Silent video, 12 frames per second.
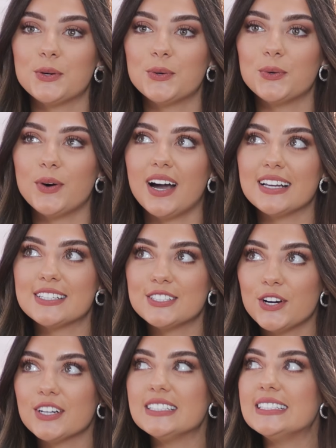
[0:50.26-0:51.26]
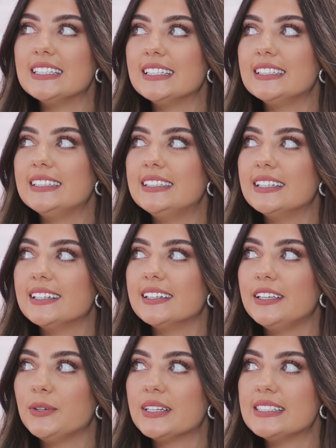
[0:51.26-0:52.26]
So I started, uh,
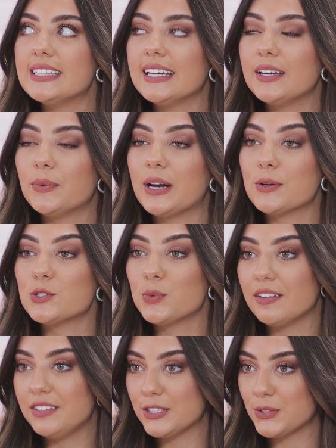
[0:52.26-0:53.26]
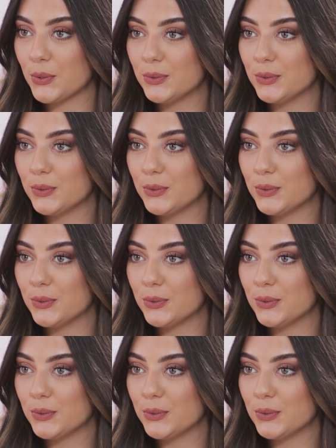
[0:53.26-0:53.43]
you can say, when I was 12 years years